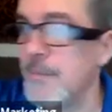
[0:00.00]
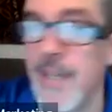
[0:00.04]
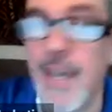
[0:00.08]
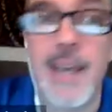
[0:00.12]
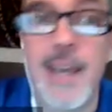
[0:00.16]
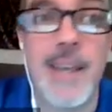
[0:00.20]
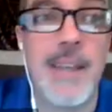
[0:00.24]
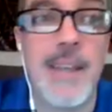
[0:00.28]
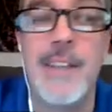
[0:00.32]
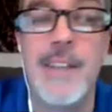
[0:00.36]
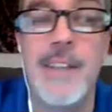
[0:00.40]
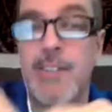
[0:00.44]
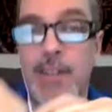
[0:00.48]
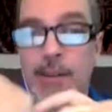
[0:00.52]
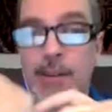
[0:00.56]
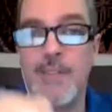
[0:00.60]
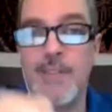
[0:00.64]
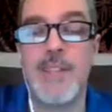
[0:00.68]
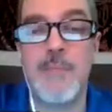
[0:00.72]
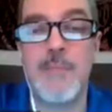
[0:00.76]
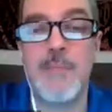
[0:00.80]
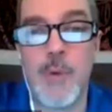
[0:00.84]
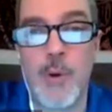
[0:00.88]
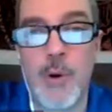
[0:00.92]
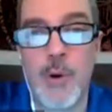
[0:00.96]
Yeah, it's
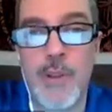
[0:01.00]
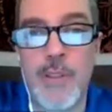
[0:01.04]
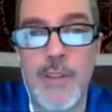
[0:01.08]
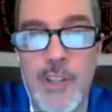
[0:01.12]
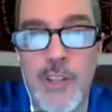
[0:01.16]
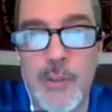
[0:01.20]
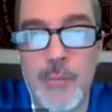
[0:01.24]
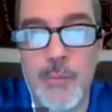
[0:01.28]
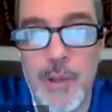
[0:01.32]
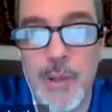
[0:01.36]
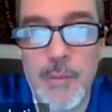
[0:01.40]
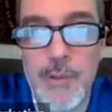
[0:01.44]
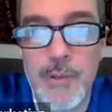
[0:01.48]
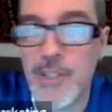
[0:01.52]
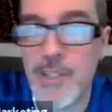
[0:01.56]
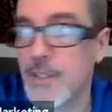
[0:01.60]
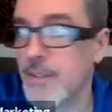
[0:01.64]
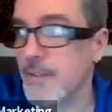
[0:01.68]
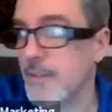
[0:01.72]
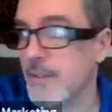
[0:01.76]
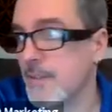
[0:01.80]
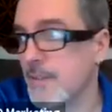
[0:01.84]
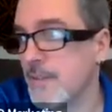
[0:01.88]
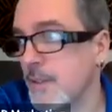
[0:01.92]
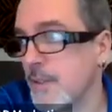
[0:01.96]
definitely more than just
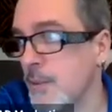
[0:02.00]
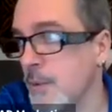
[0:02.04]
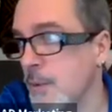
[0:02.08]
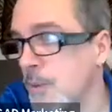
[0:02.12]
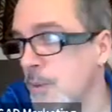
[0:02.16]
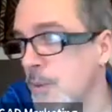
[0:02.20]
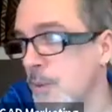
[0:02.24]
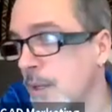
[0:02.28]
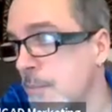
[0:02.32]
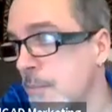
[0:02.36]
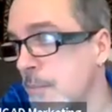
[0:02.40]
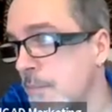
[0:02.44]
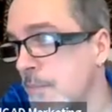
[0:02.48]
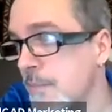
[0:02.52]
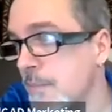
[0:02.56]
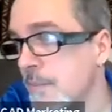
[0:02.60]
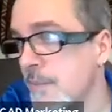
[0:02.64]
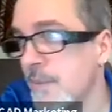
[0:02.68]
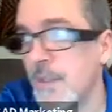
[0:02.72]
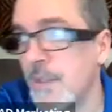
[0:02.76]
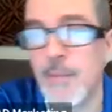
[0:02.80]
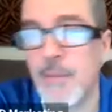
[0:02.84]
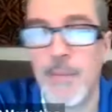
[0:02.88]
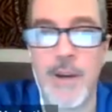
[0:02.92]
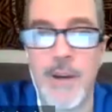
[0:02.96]
publishing. So
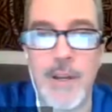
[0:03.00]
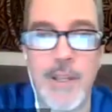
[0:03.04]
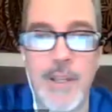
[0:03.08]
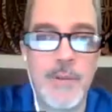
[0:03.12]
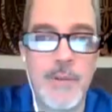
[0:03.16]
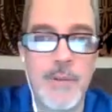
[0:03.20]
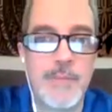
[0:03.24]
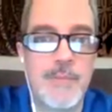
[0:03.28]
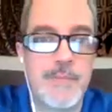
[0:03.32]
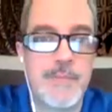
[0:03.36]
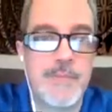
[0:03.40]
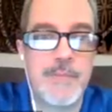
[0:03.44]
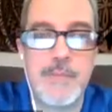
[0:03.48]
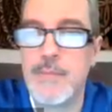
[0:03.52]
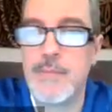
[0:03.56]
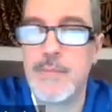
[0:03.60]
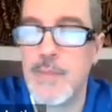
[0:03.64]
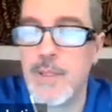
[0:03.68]
Mario,